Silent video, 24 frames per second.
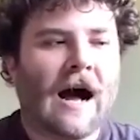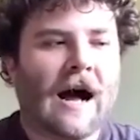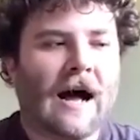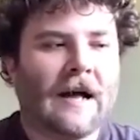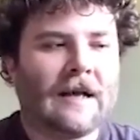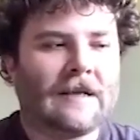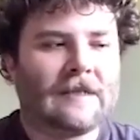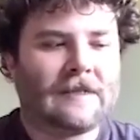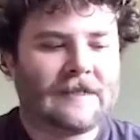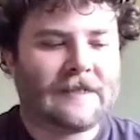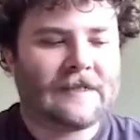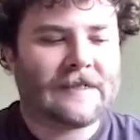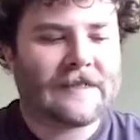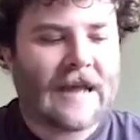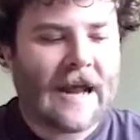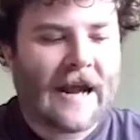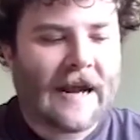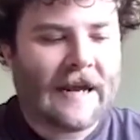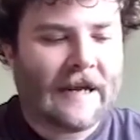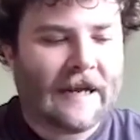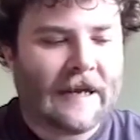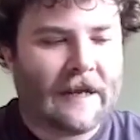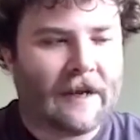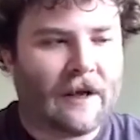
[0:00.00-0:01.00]

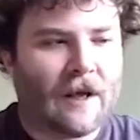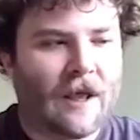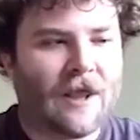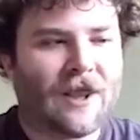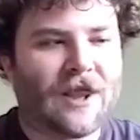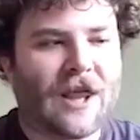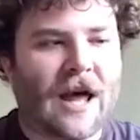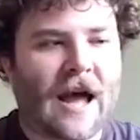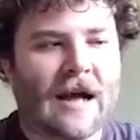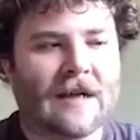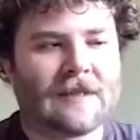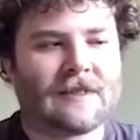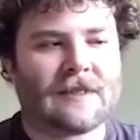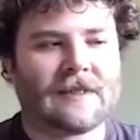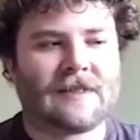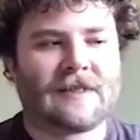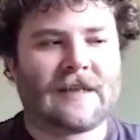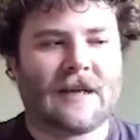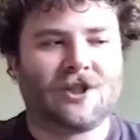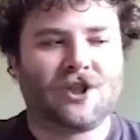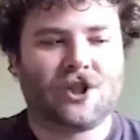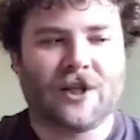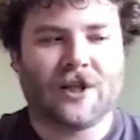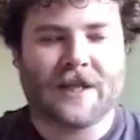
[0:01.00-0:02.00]
saying that
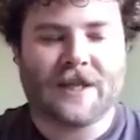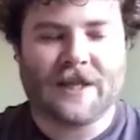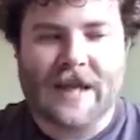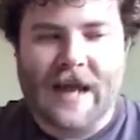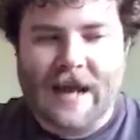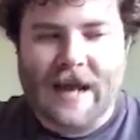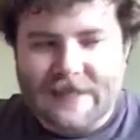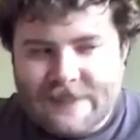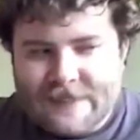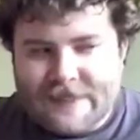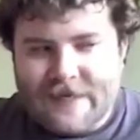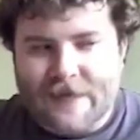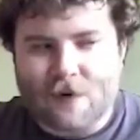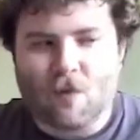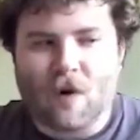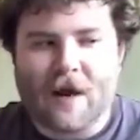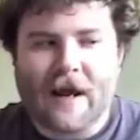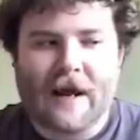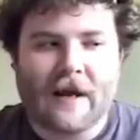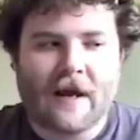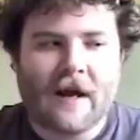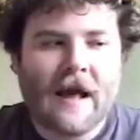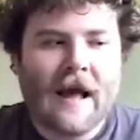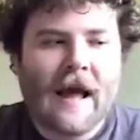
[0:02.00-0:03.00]
essentially the ASEAN
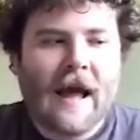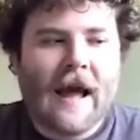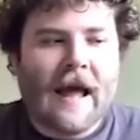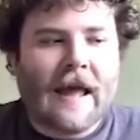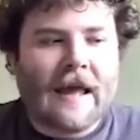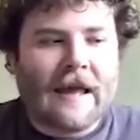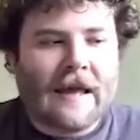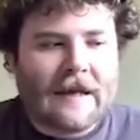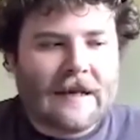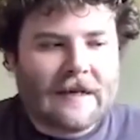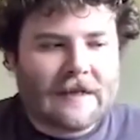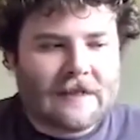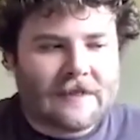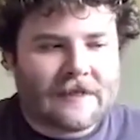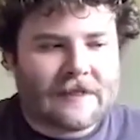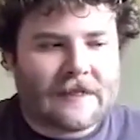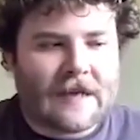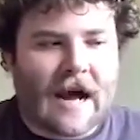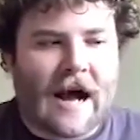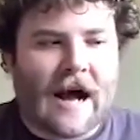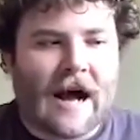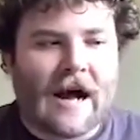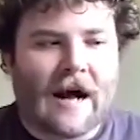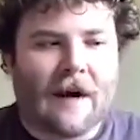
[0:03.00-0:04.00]
way is
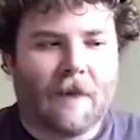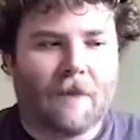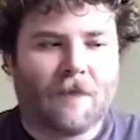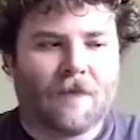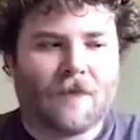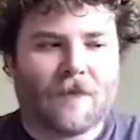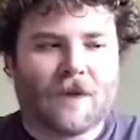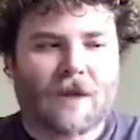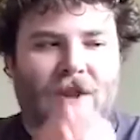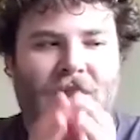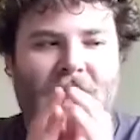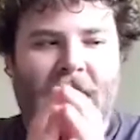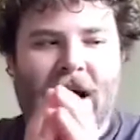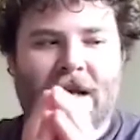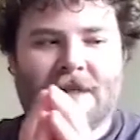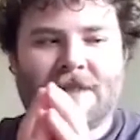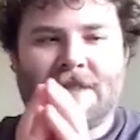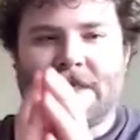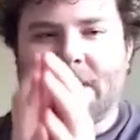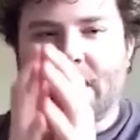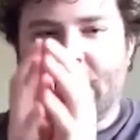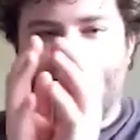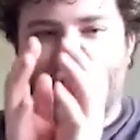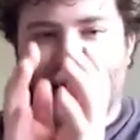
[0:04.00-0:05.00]
that
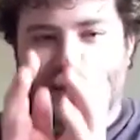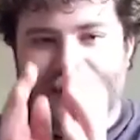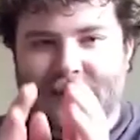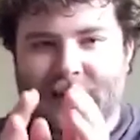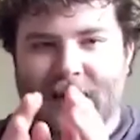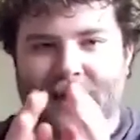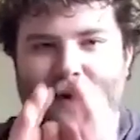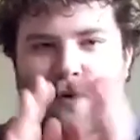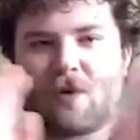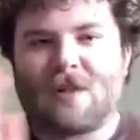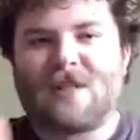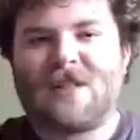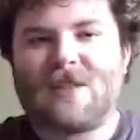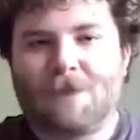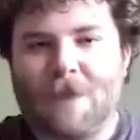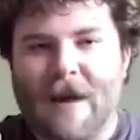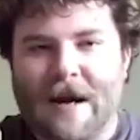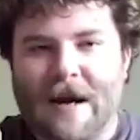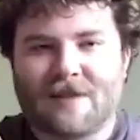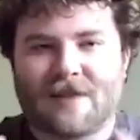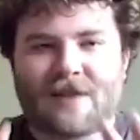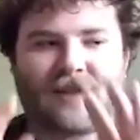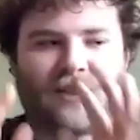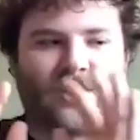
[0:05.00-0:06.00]
ASEAN
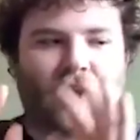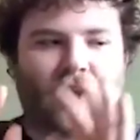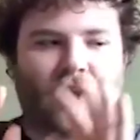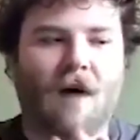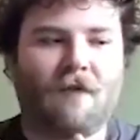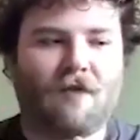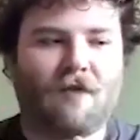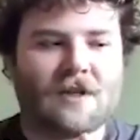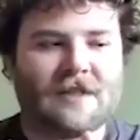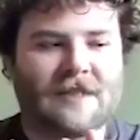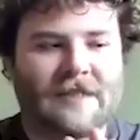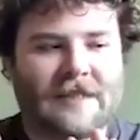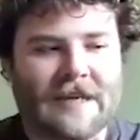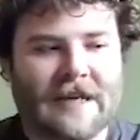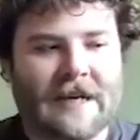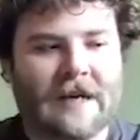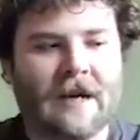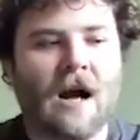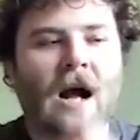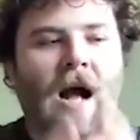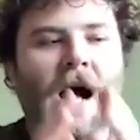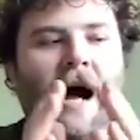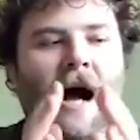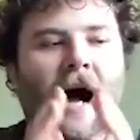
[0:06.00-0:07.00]
respects the sovereignty
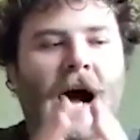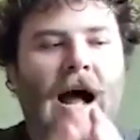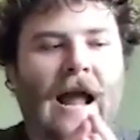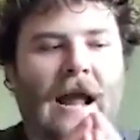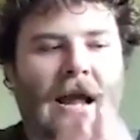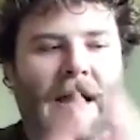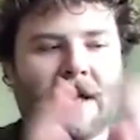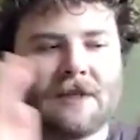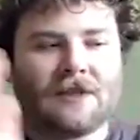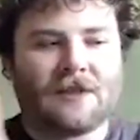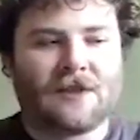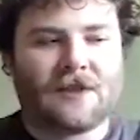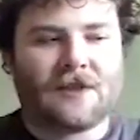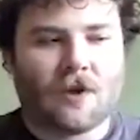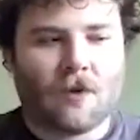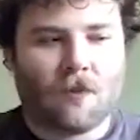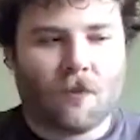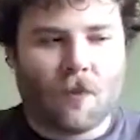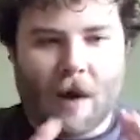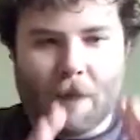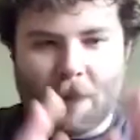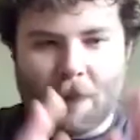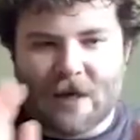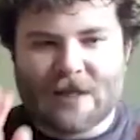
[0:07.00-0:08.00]
and
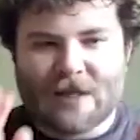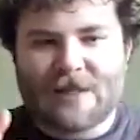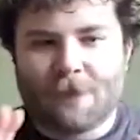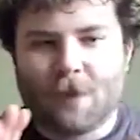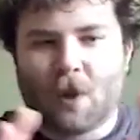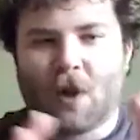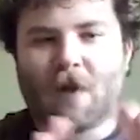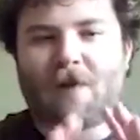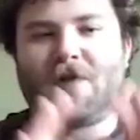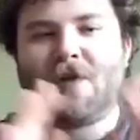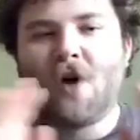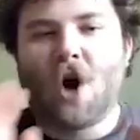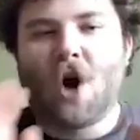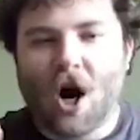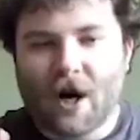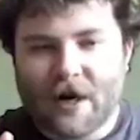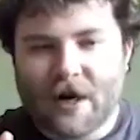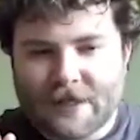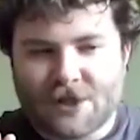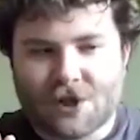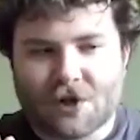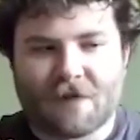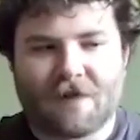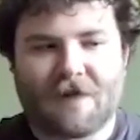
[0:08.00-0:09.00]
the principle of
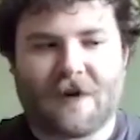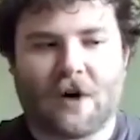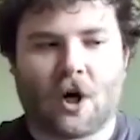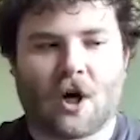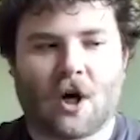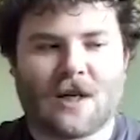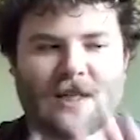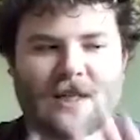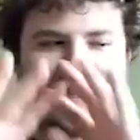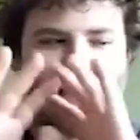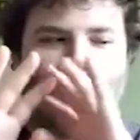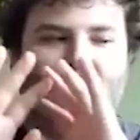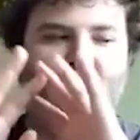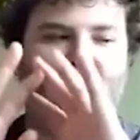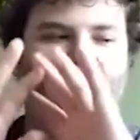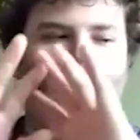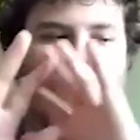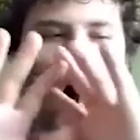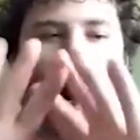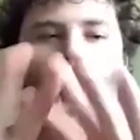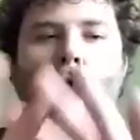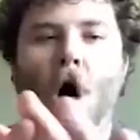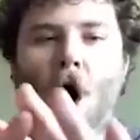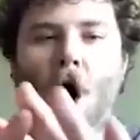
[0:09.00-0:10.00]
non-interference of
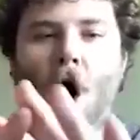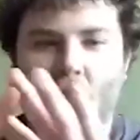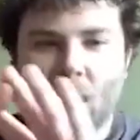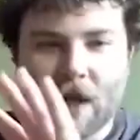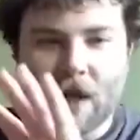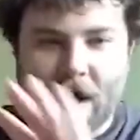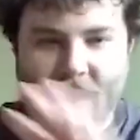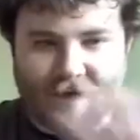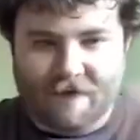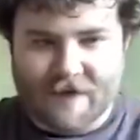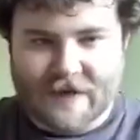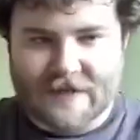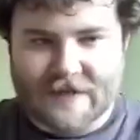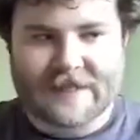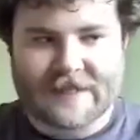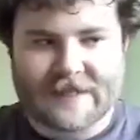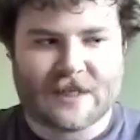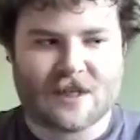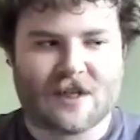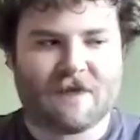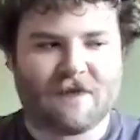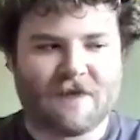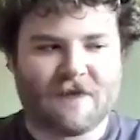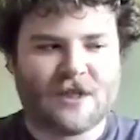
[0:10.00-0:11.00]
all of its
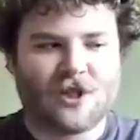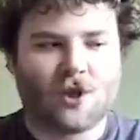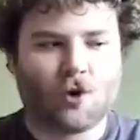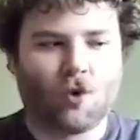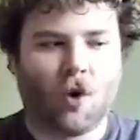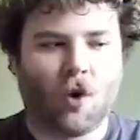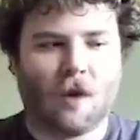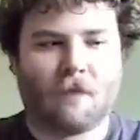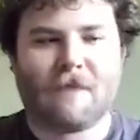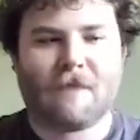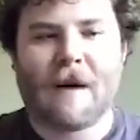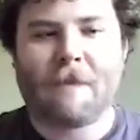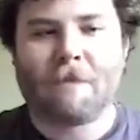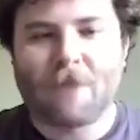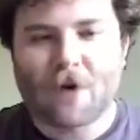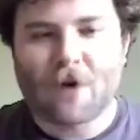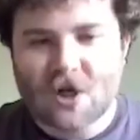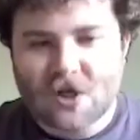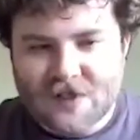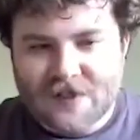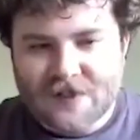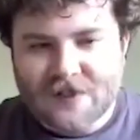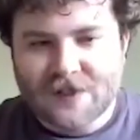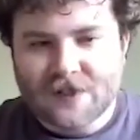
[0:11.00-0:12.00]
individual
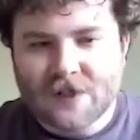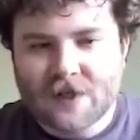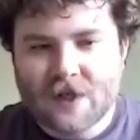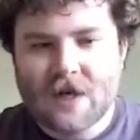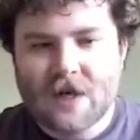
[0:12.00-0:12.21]
members.